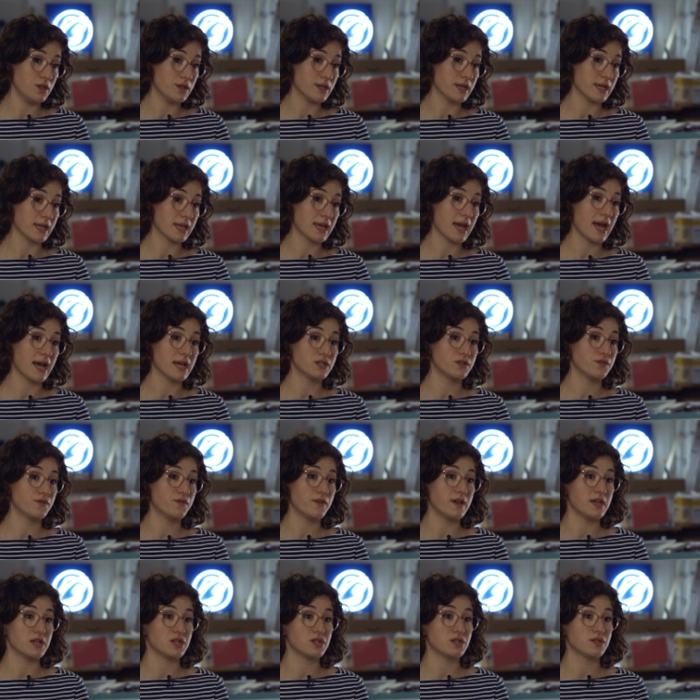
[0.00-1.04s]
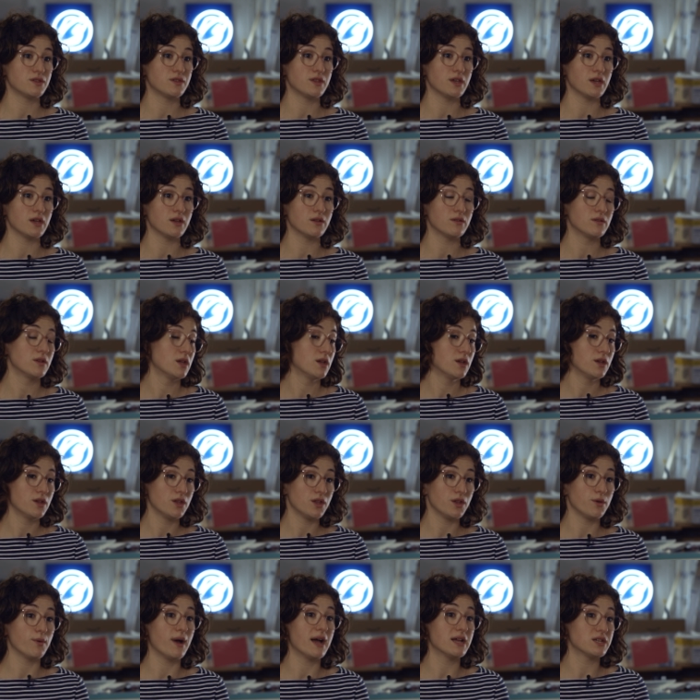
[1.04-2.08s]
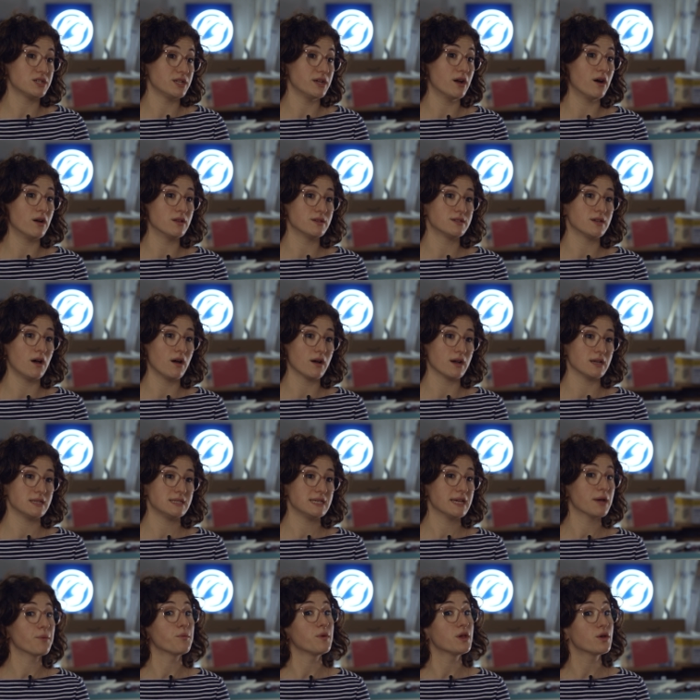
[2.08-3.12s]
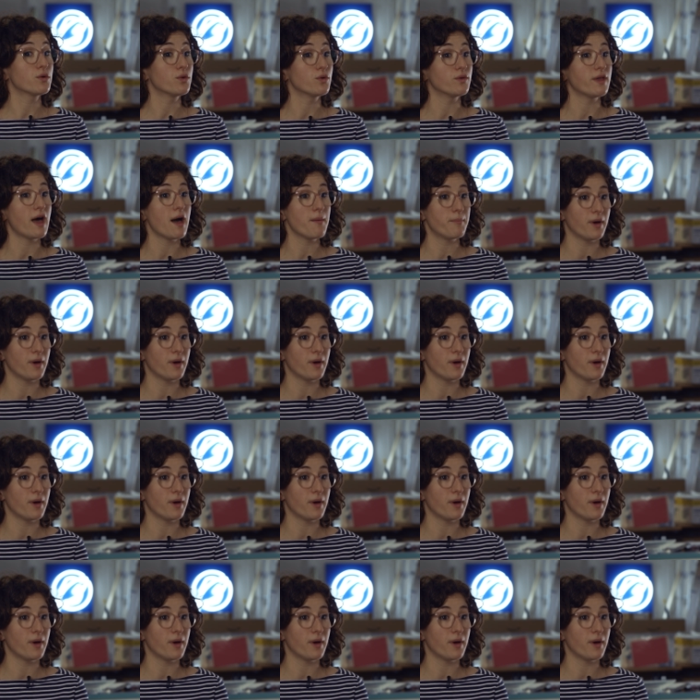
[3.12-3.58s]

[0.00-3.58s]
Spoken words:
you can catch fish that you actually aren't targeting, and we call that